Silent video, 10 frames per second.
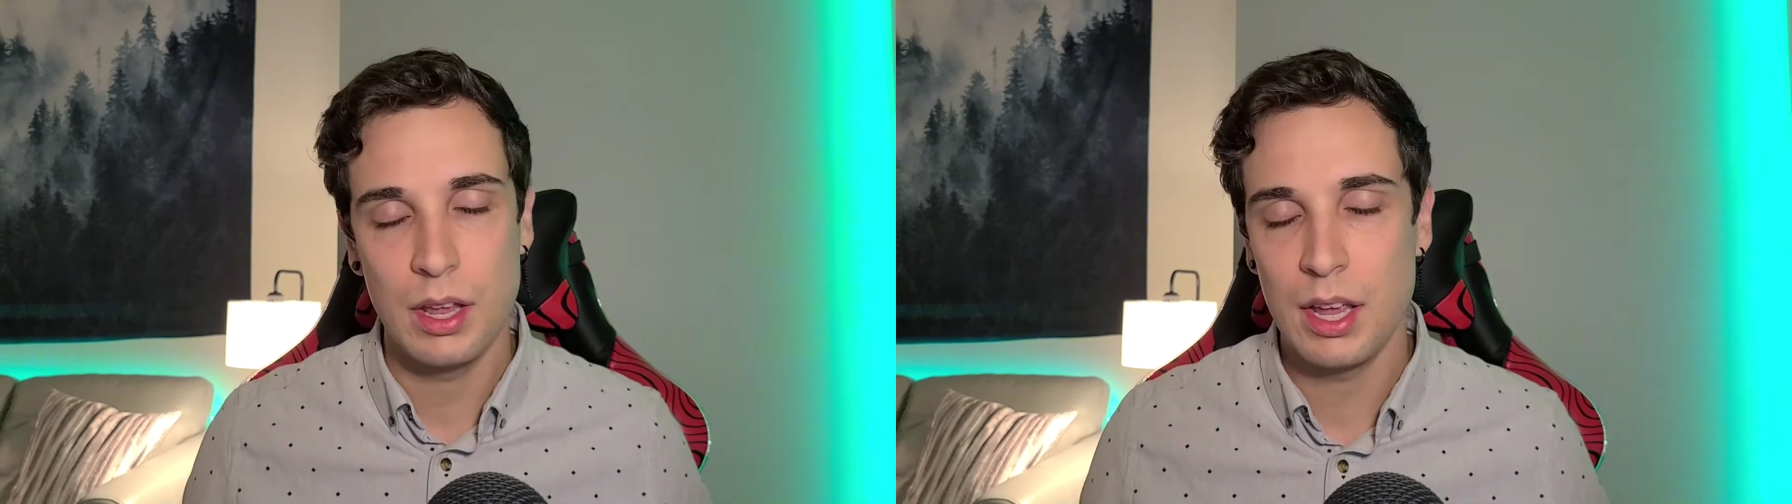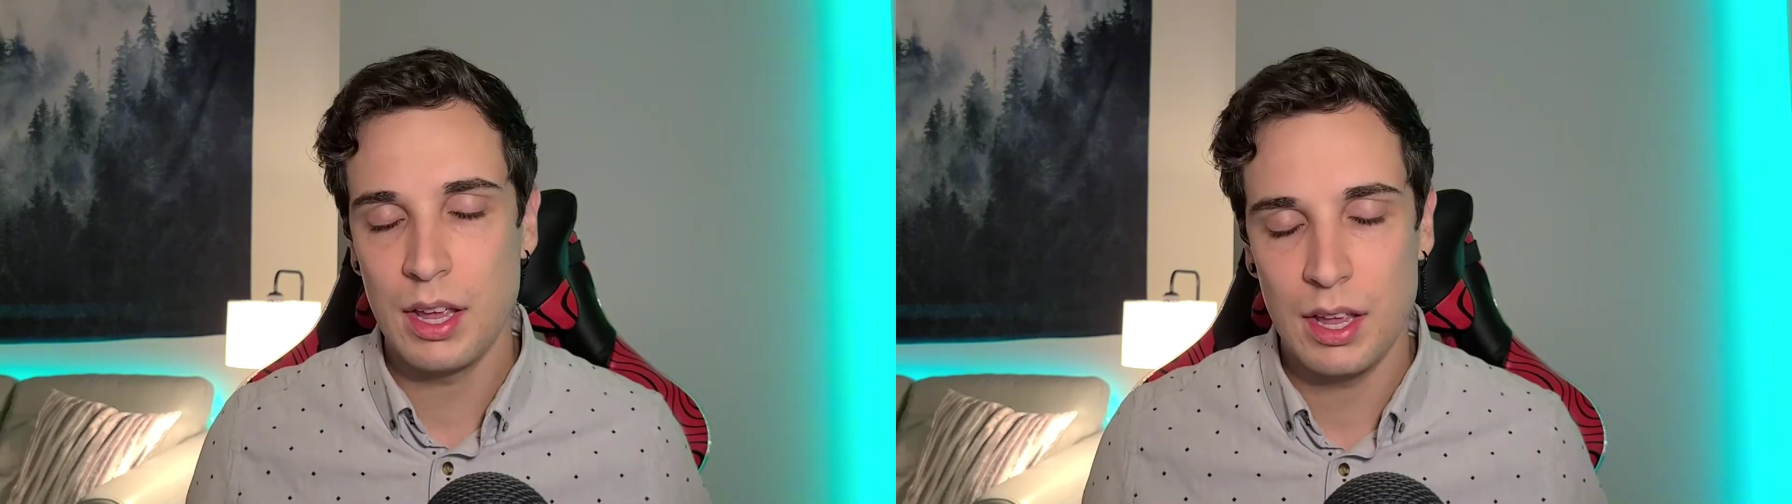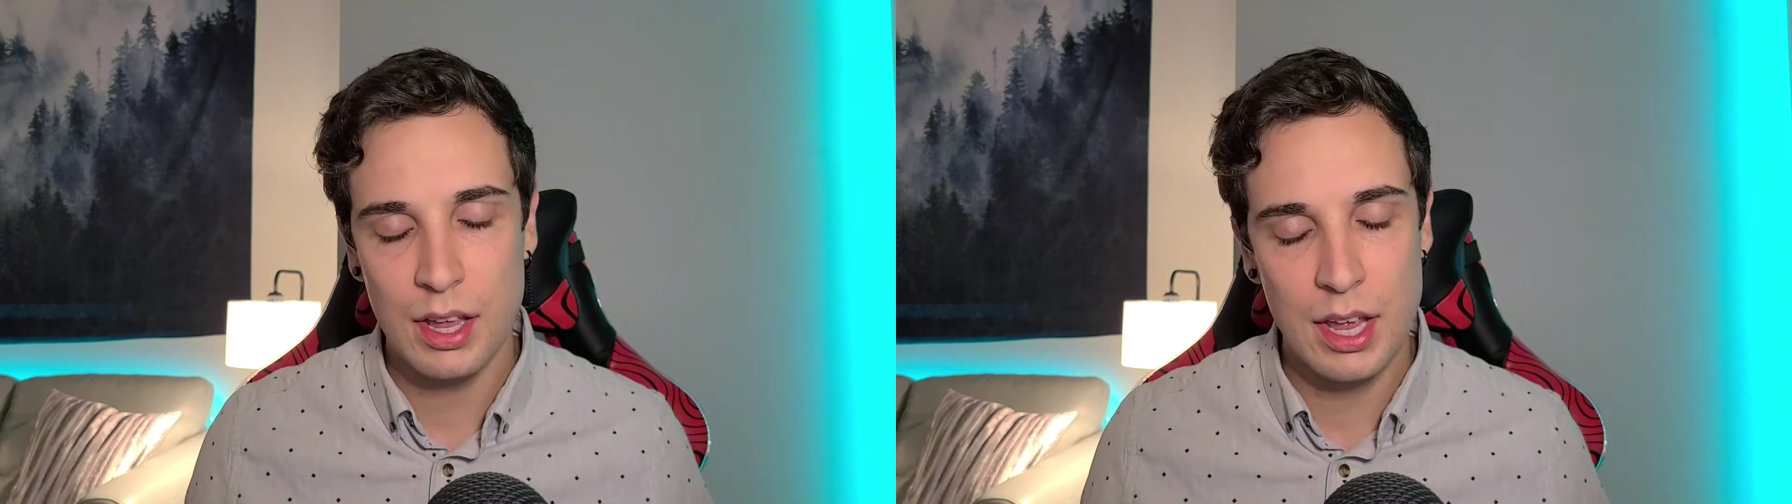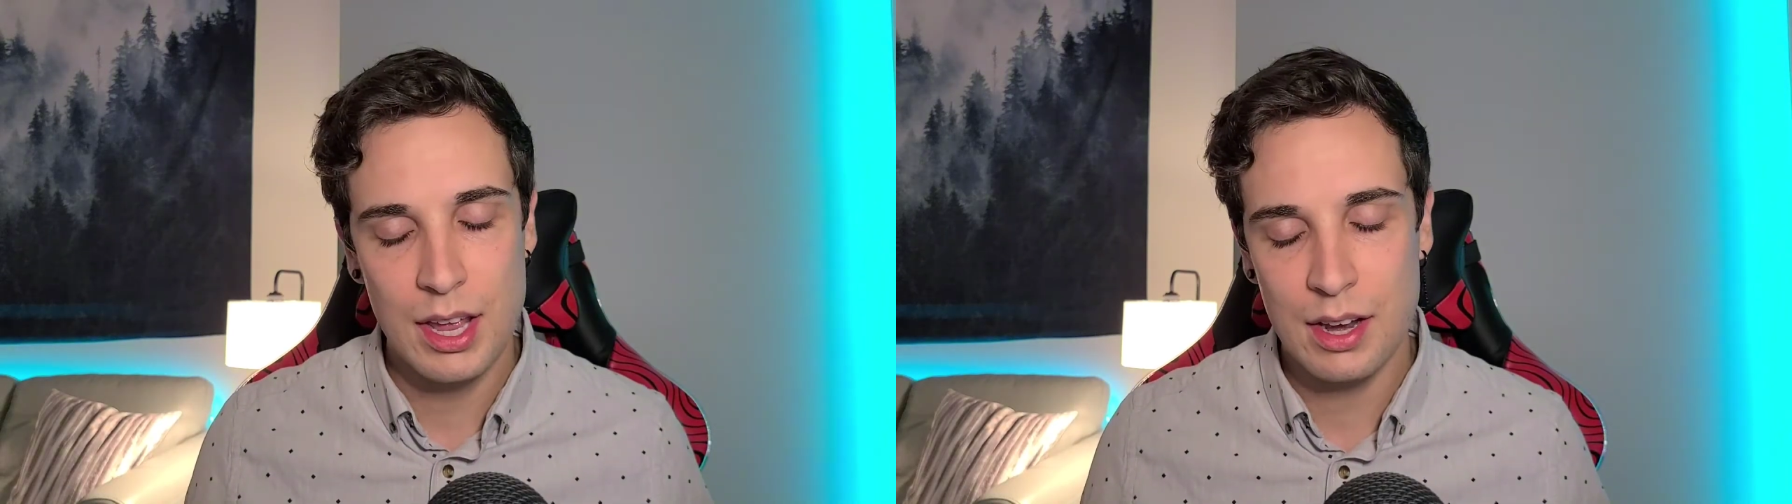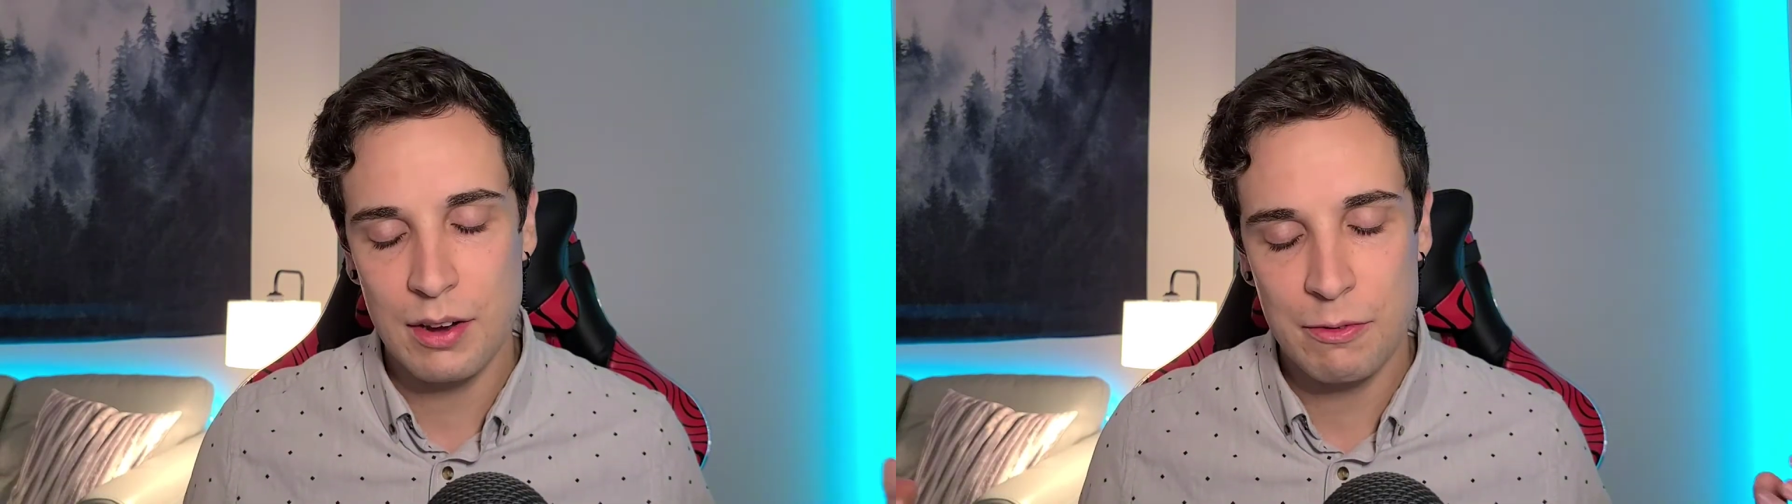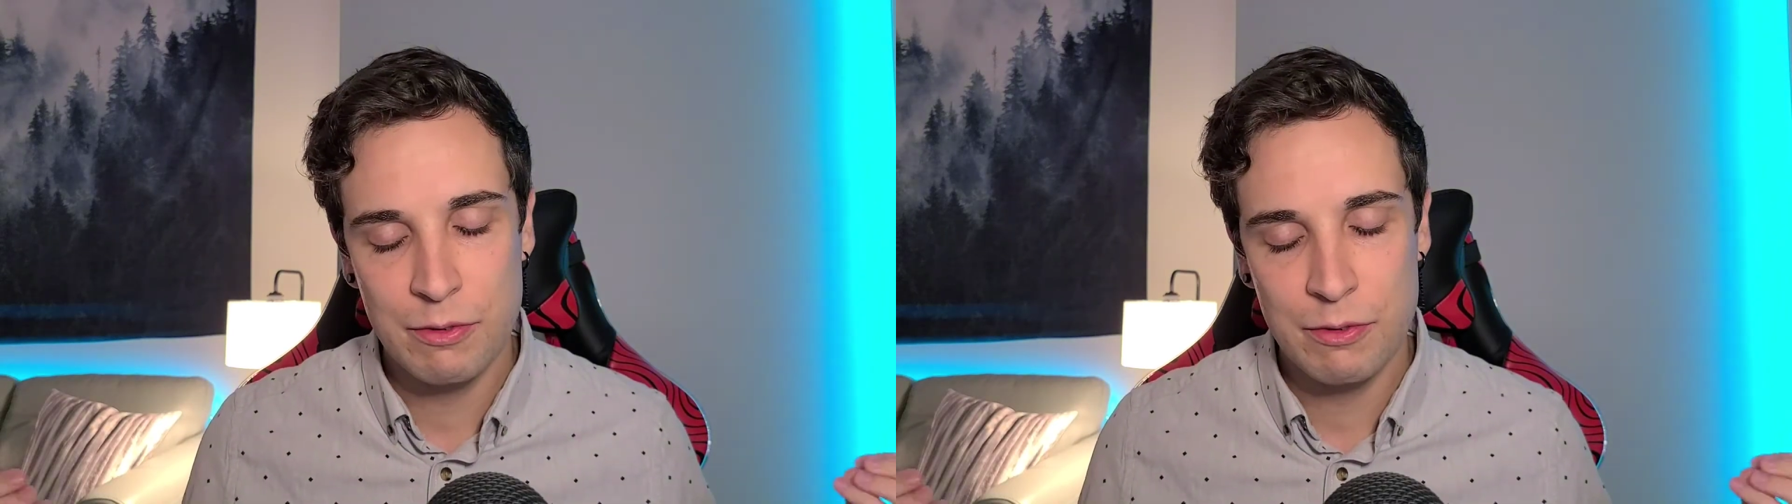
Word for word: it, it